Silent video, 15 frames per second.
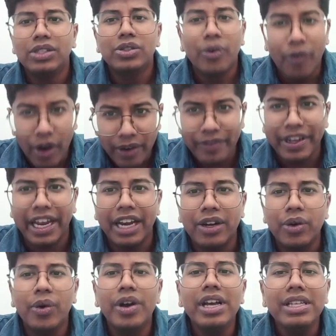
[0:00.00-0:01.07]
What we can
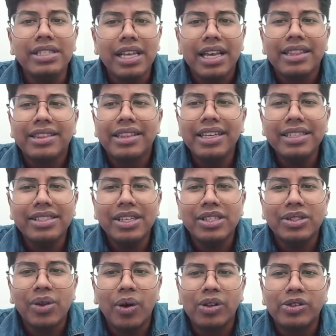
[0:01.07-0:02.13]
do is, this
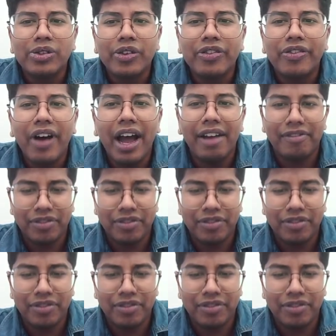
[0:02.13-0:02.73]
is also 5.